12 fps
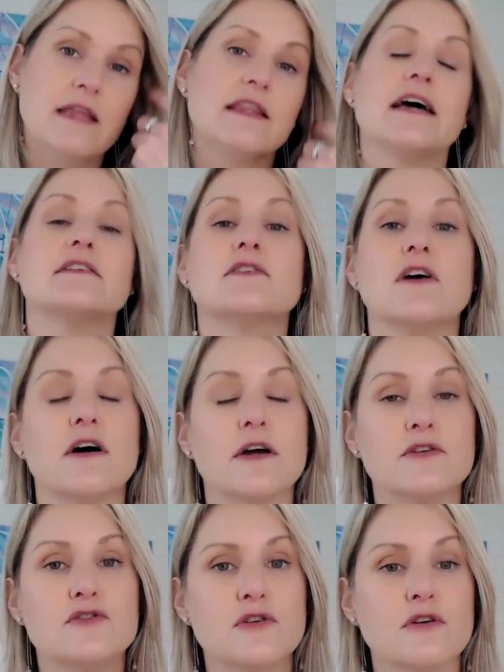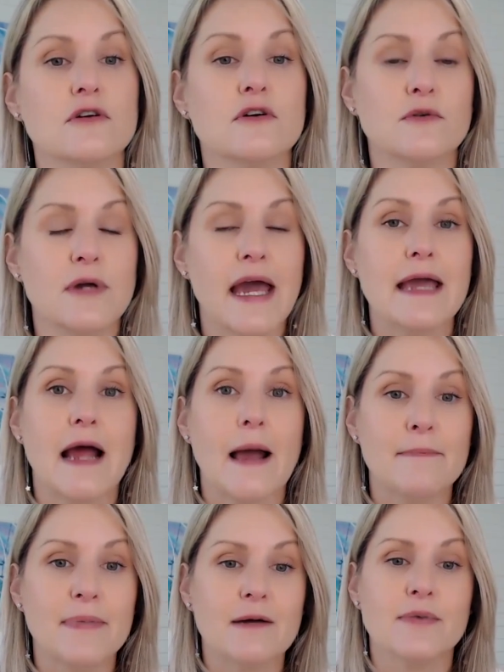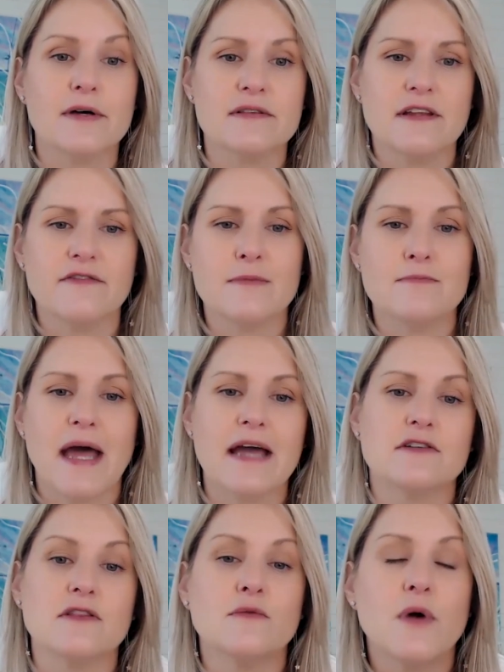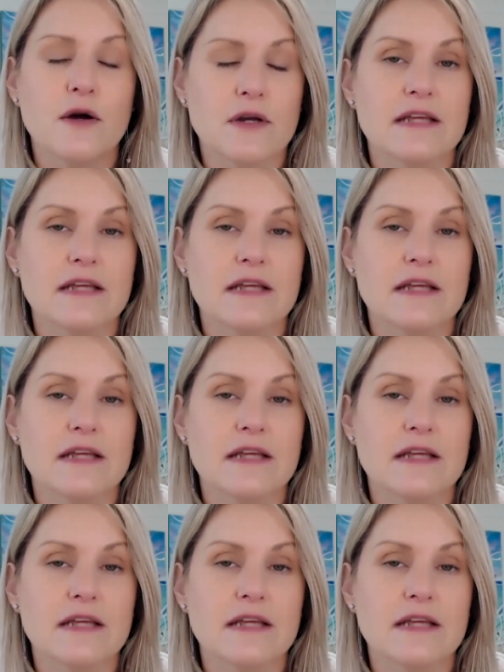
that's going to create a bigger positive impact on the world.